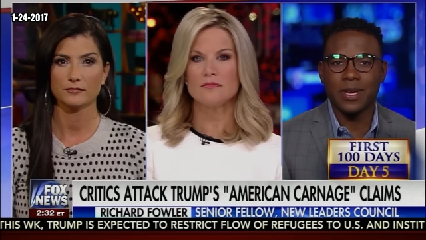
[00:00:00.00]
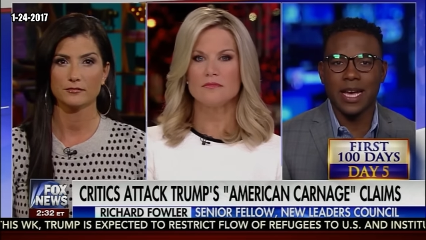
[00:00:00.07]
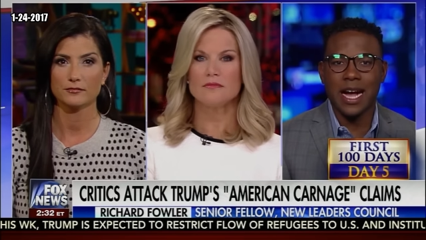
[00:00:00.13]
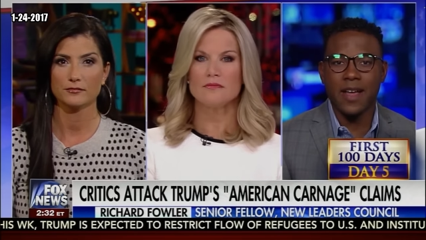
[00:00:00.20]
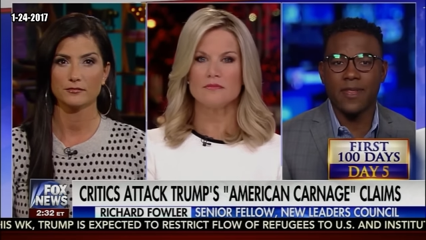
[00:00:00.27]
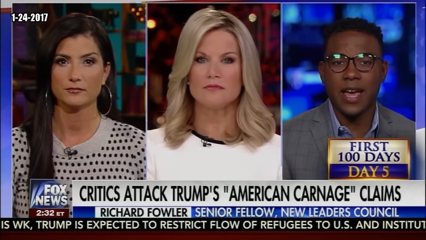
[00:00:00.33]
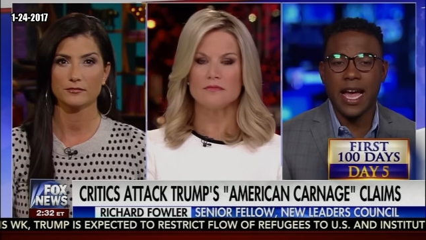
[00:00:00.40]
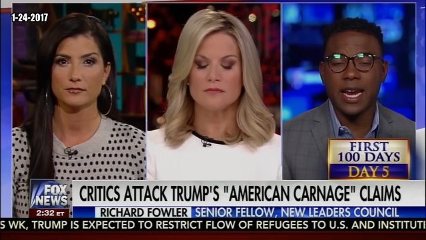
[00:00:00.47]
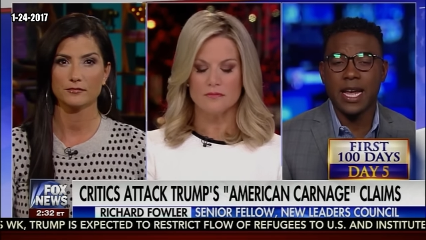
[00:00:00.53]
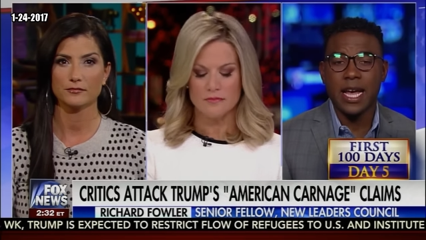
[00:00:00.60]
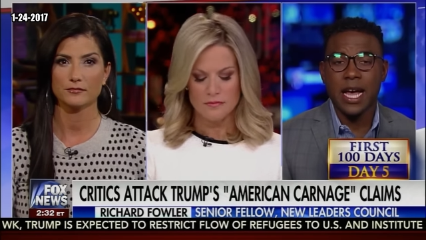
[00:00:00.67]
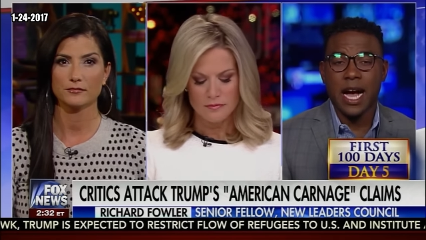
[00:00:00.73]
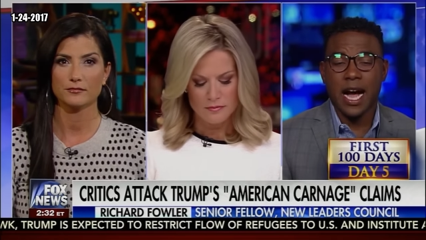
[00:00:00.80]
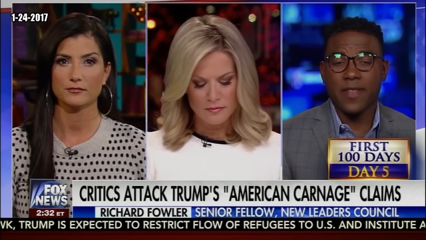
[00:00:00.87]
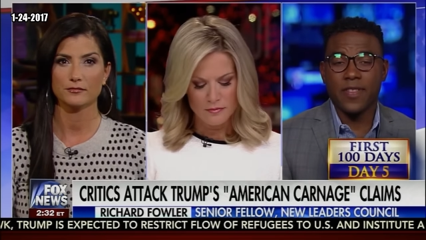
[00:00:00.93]
Speaker 1: And beyond that,
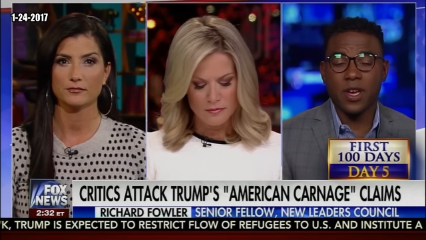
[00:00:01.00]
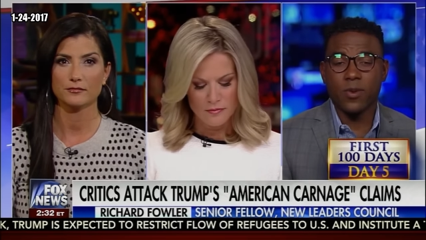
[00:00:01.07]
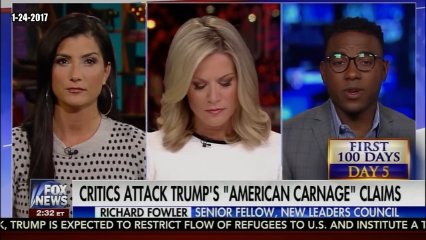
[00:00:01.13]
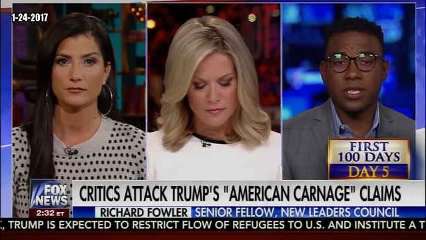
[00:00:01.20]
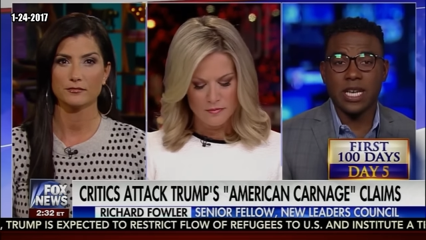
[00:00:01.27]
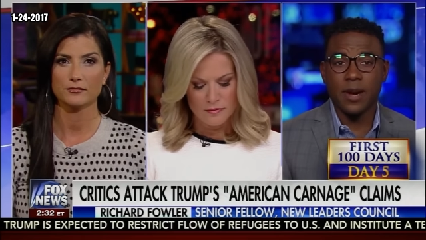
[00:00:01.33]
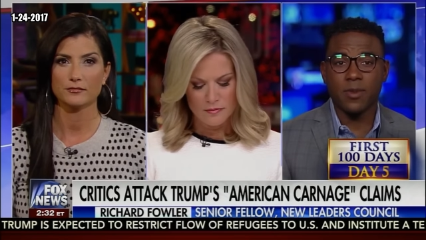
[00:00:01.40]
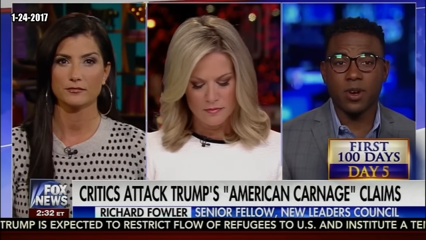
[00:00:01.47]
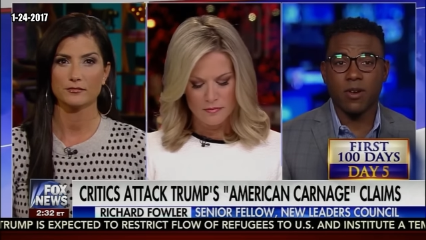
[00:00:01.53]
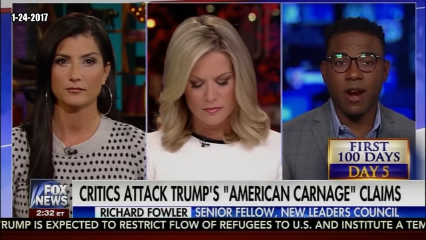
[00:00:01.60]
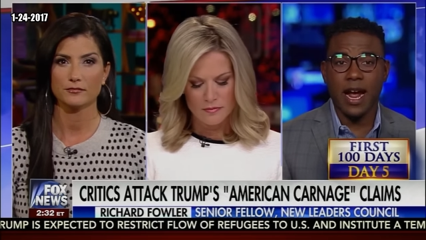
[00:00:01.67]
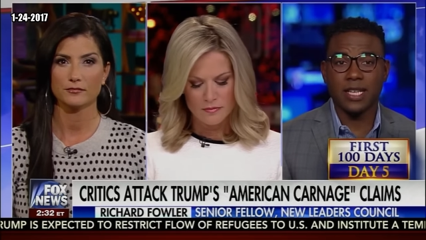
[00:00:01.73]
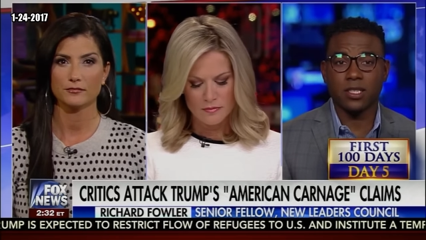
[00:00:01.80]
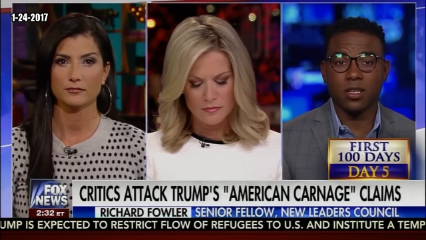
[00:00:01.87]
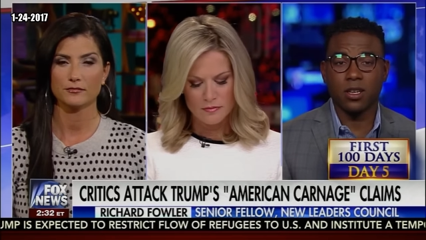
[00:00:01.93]
I think what
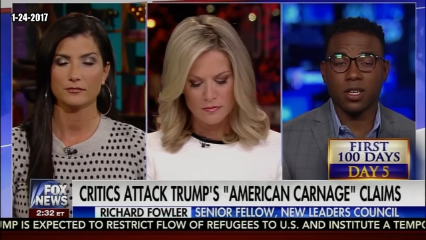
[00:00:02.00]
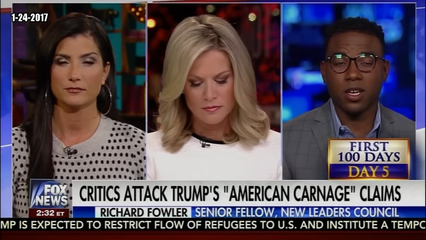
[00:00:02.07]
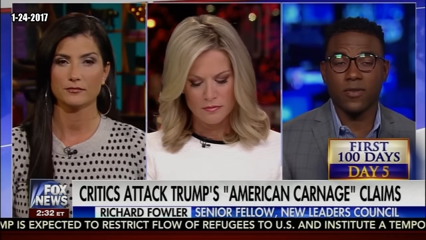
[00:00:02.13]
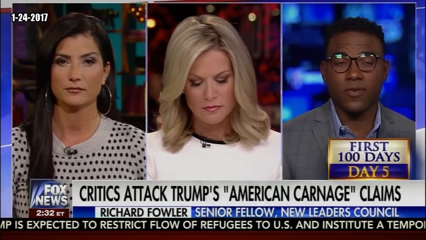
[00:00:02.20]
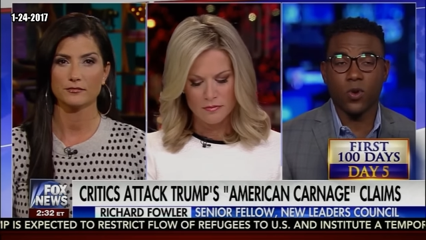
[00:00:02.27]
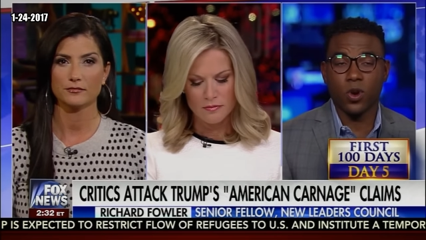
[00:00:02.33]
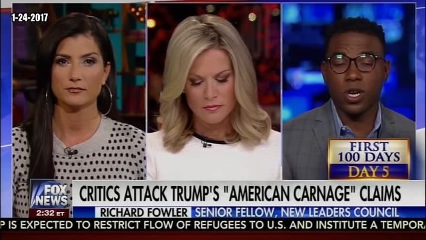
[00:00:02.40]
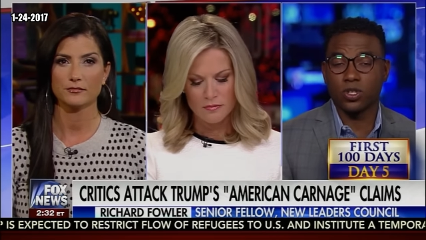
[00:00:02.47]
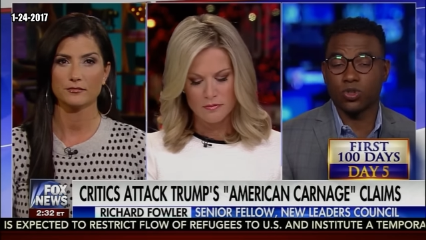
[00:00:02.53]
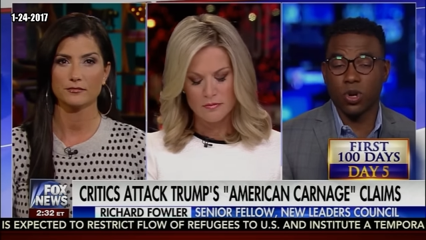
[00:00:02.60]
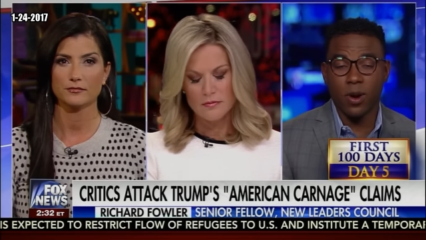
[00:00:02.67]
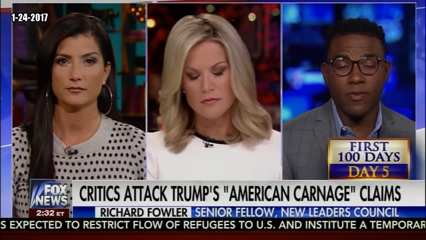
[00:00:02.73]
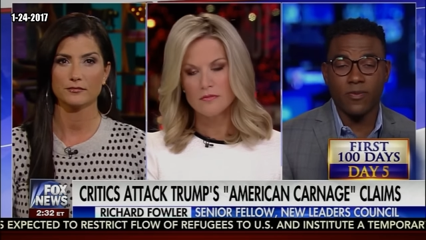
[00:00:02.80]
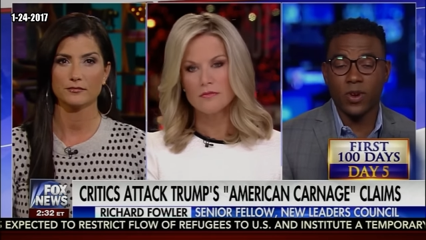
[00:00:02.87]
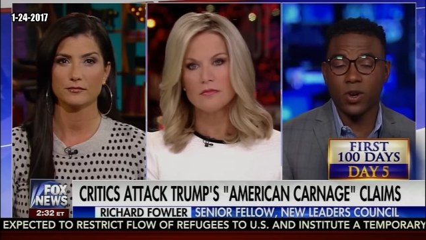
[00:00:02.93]
Democrats are looking for,
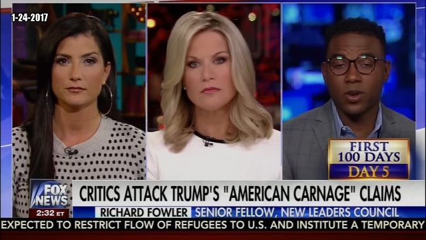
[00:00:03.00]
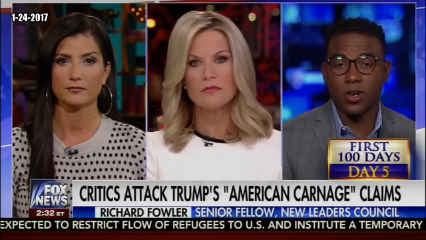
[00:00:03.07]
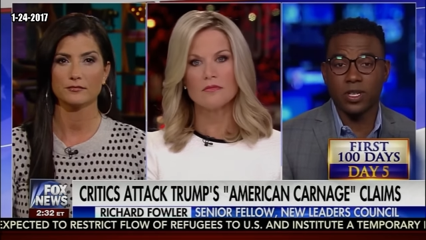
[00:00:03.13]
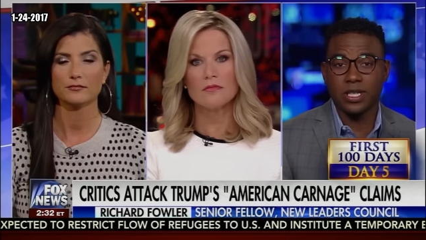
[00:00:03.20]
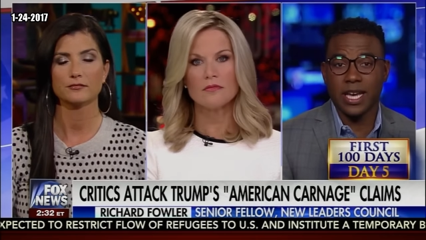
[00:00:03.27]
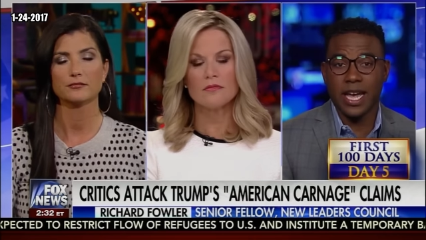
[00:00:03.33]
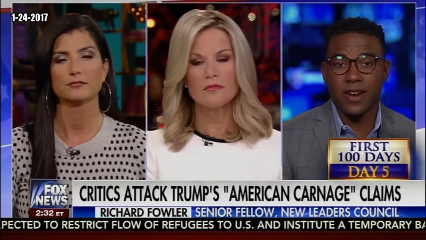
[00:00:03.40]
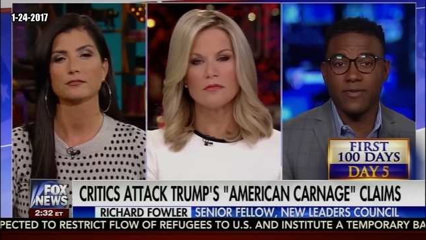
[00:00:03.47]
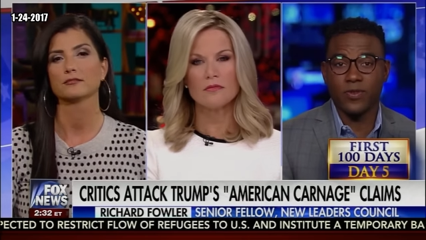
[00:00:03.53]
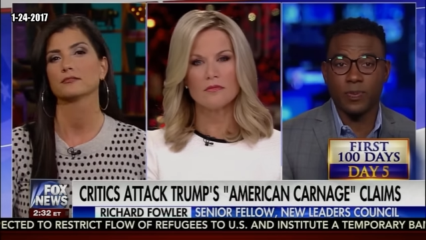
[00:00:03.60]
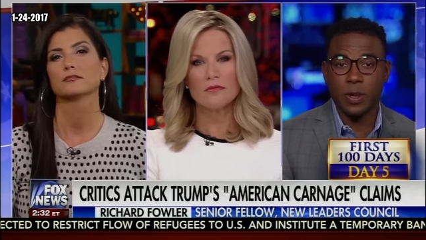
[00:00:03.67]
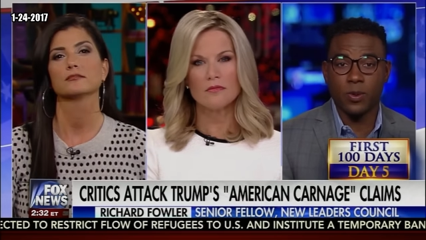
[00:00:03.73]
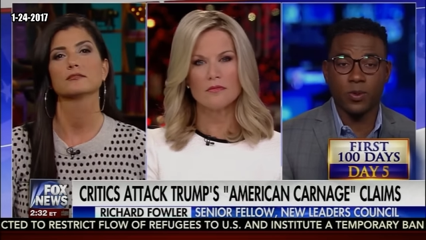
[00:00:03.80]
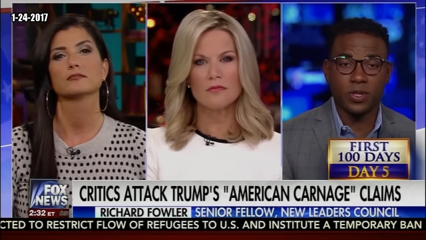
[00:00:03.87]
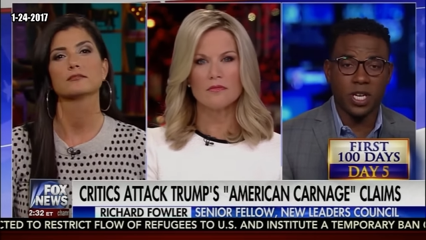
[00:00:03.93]
Trump voters
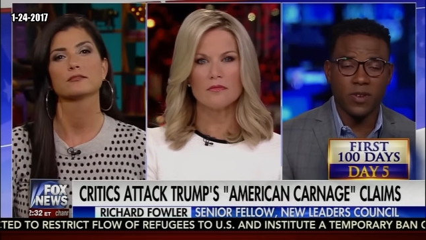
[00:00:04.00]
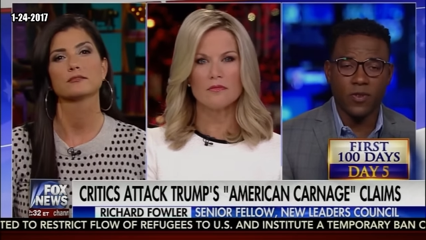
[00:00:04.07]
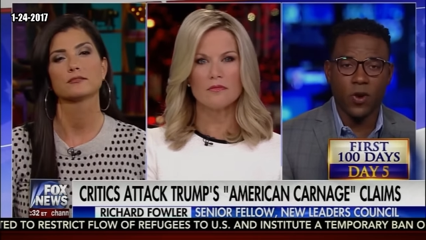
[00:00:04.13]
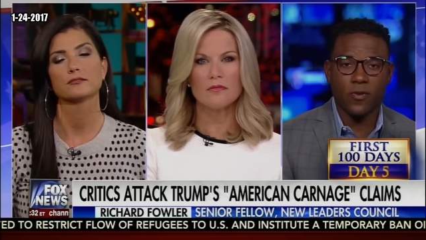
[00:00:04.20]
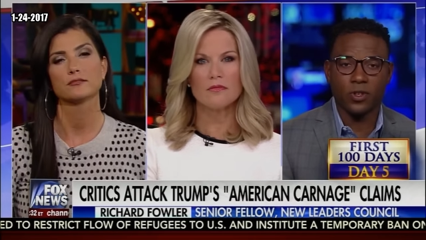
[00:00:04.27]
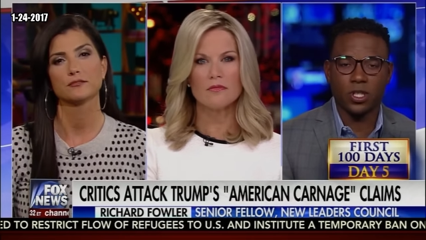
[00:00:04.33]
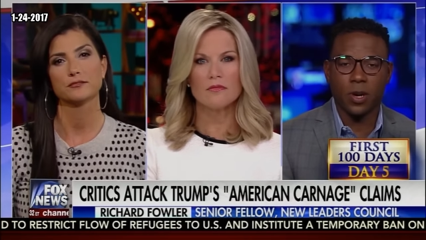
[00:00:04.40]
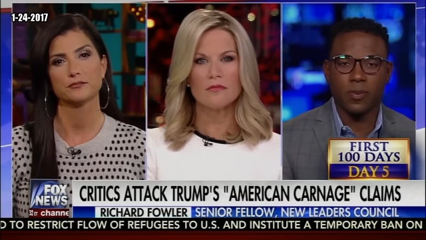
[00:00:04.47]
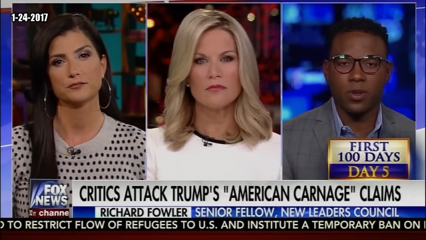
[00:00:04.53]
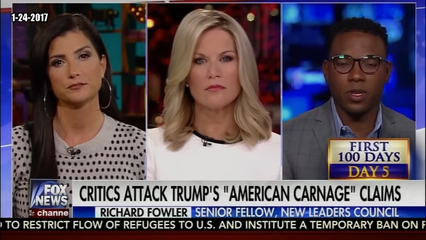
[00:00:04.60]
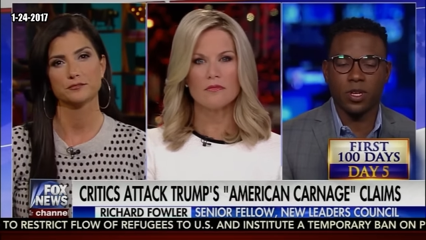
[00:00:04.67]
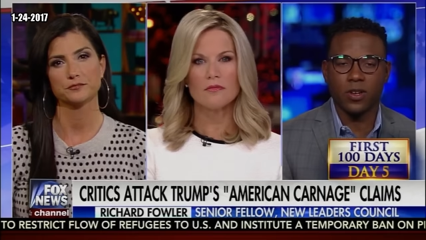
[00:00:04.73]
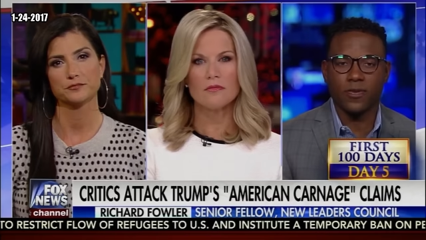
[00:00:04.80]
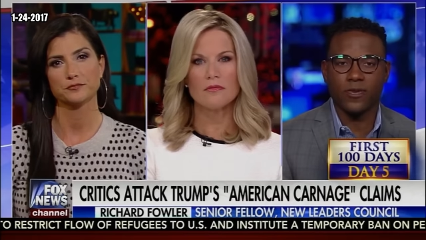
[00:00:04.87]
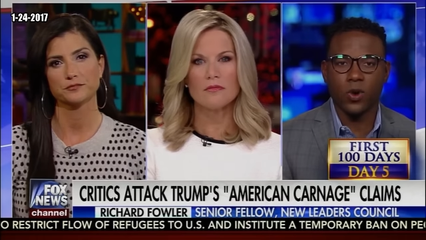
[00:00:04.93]
and people who didn't vote for Trump
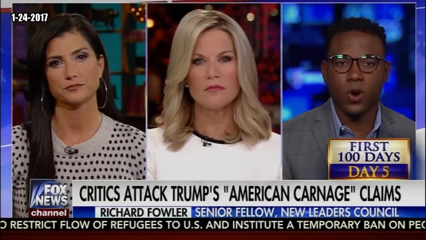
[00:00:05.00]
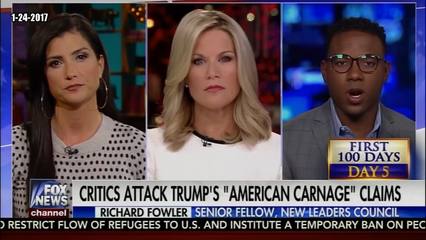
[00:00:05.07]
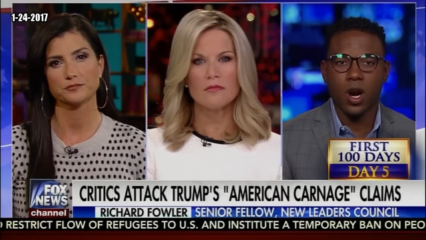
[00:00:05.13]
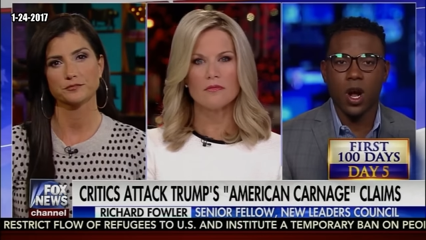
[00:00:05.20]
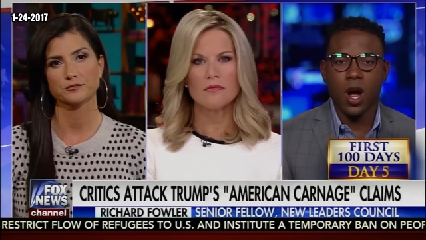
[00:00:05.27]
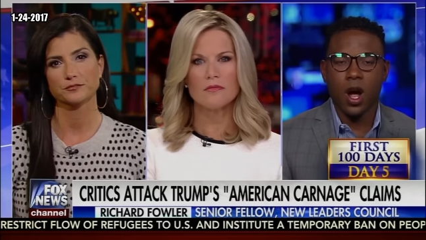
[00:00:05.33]
are looking for,